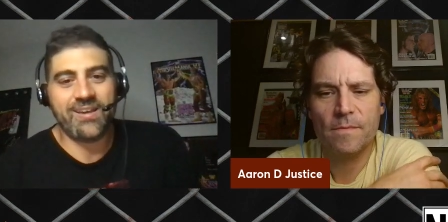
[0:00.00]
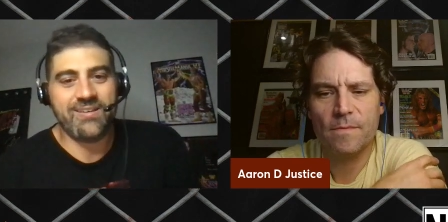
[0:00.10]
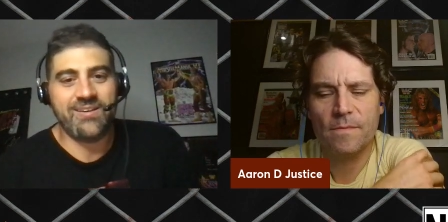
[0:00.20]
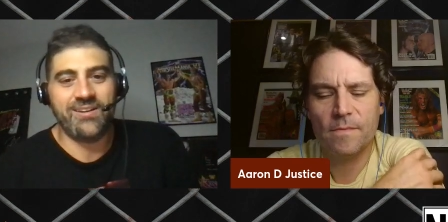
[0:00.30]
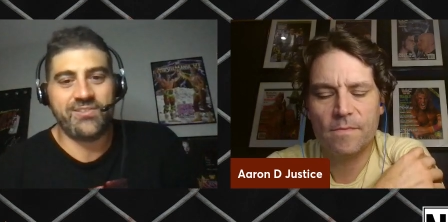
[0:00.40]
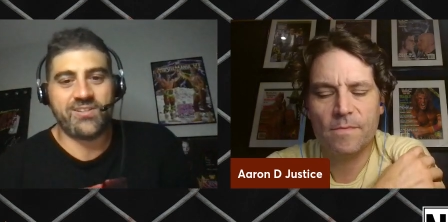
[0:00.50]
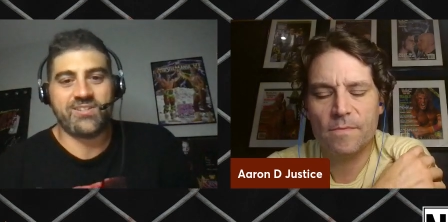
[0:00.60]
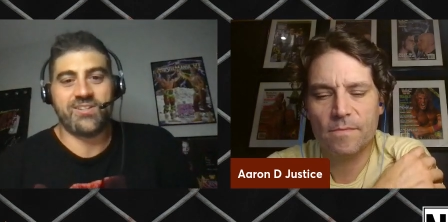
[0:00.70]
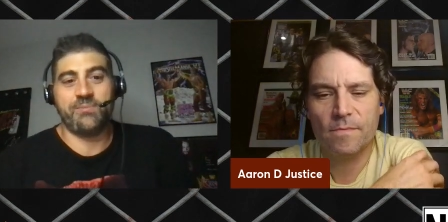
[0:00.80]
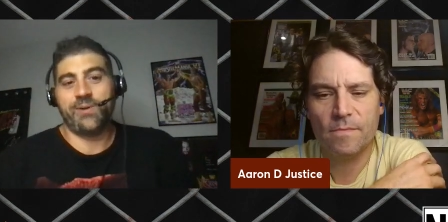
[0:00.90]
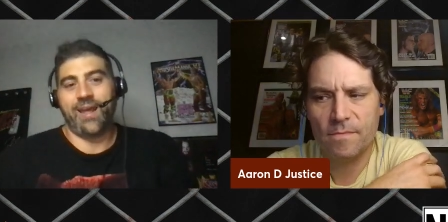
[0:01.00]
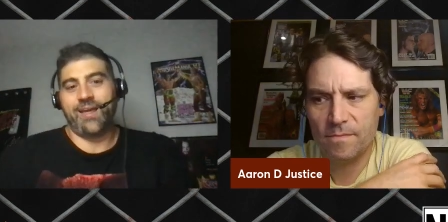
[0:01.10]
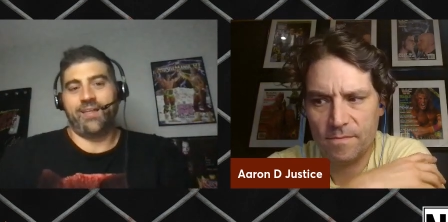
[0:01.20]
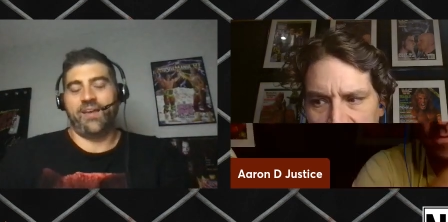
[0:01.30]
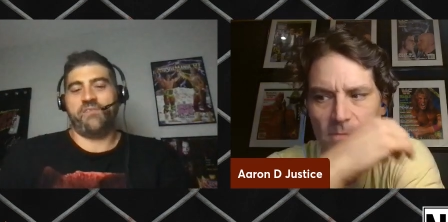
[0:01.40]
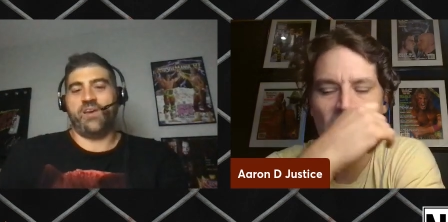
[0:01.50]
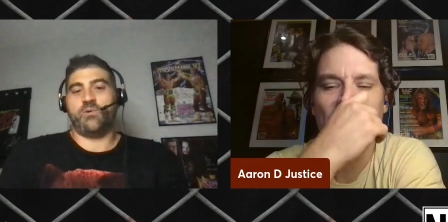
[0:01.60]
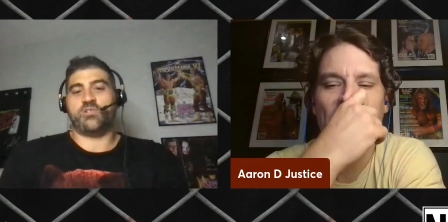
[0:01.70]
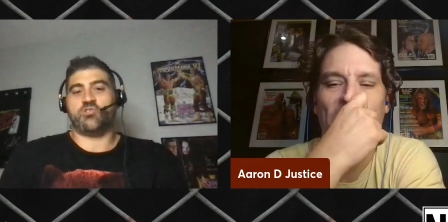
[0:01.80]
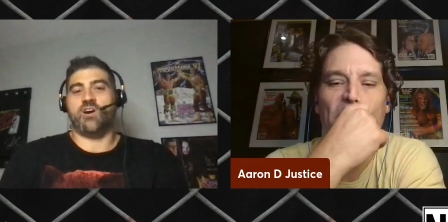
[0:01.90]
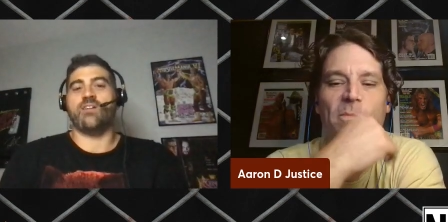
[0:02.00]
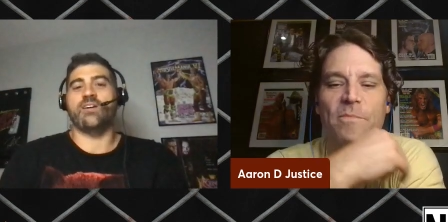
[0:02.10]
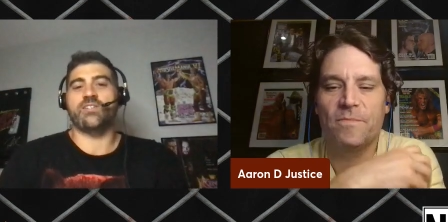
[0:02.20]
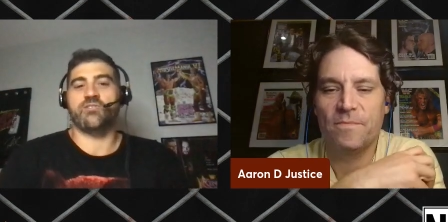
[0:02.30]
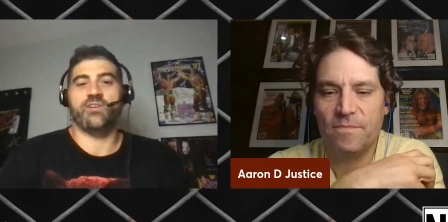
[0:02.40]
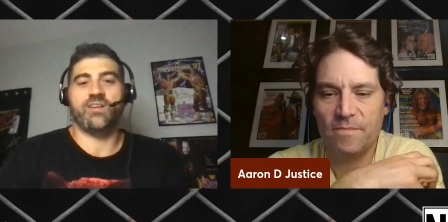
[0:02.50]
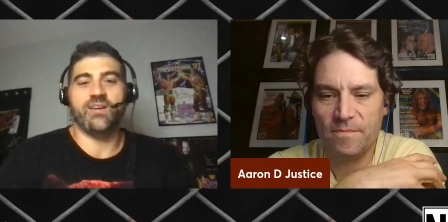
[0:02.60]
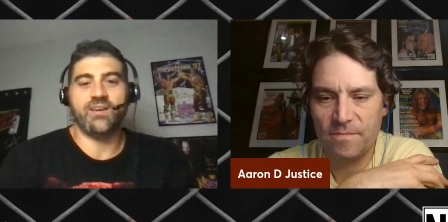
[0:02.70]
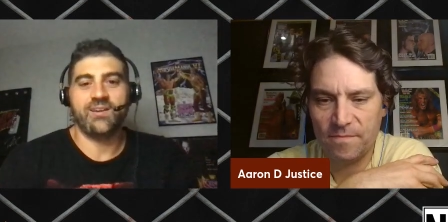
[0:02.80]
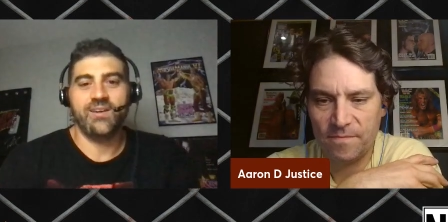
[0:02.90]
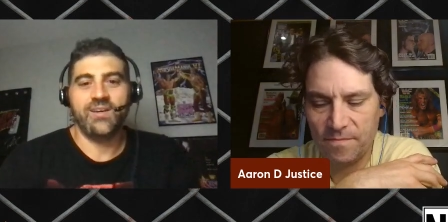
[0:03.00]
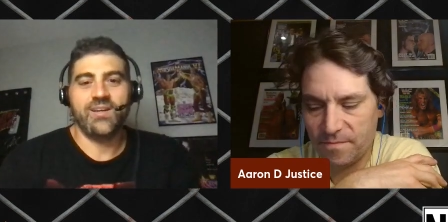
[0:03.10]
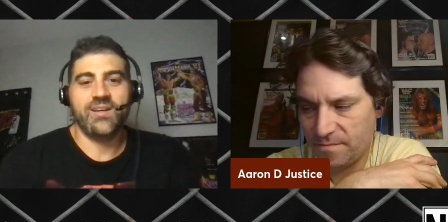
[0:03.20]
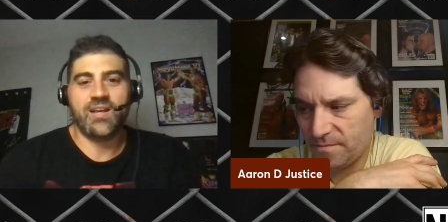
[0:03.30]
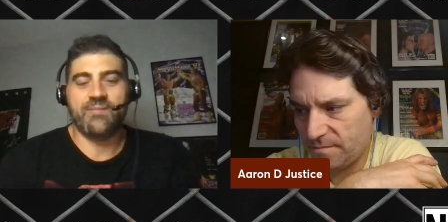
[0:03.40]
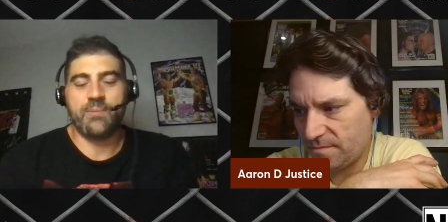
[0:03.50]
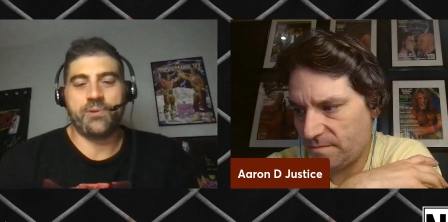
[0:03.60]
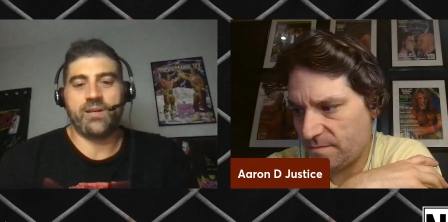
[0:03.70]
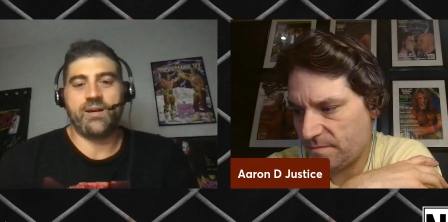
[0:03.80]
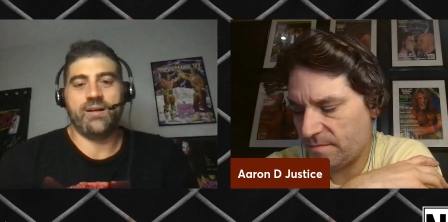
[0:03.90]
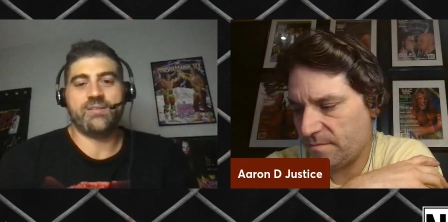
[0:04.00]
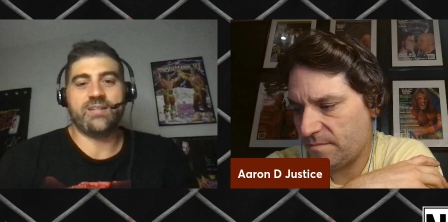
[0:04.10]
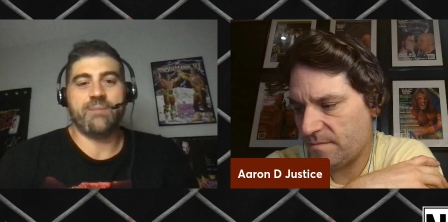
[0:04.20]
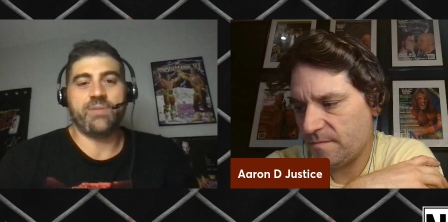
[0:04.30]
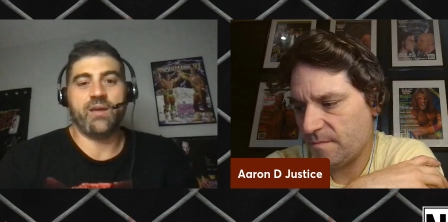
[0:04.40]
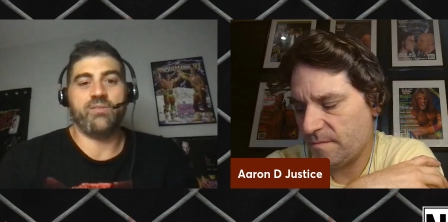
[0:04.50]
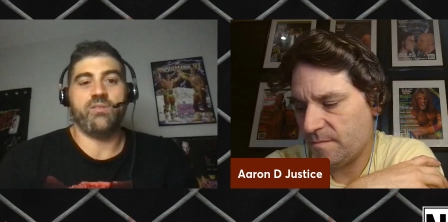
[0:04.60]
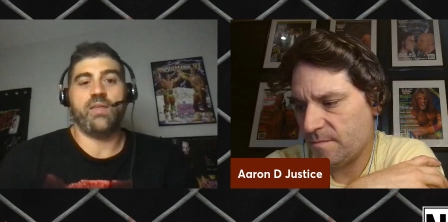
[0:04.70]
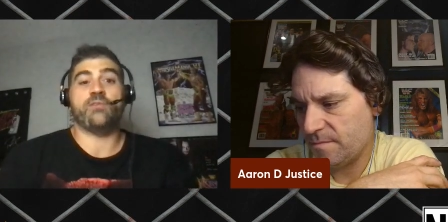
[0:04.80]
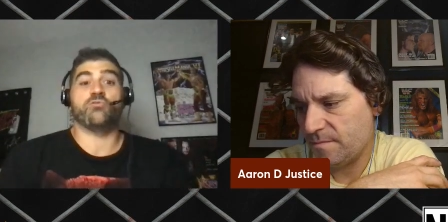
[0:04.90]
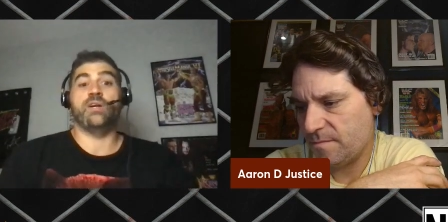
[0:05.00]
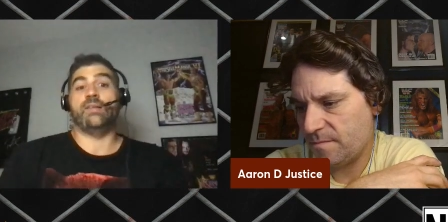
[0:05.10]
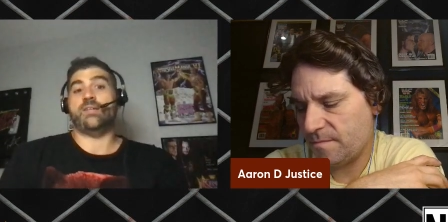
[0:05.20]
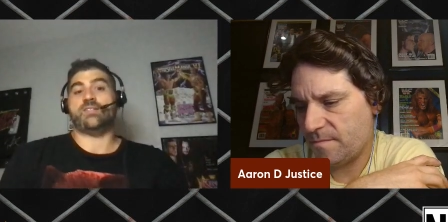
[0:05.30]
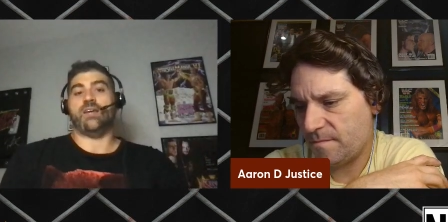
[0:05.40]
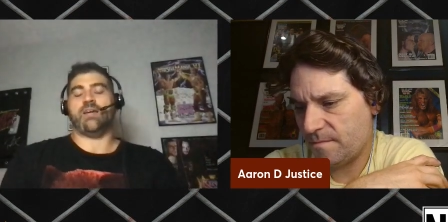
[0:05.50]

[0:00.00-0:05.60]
Speaker 1: of heels and stuff, but I, I feel like we're struggling to really come up with a concept that that's realistic.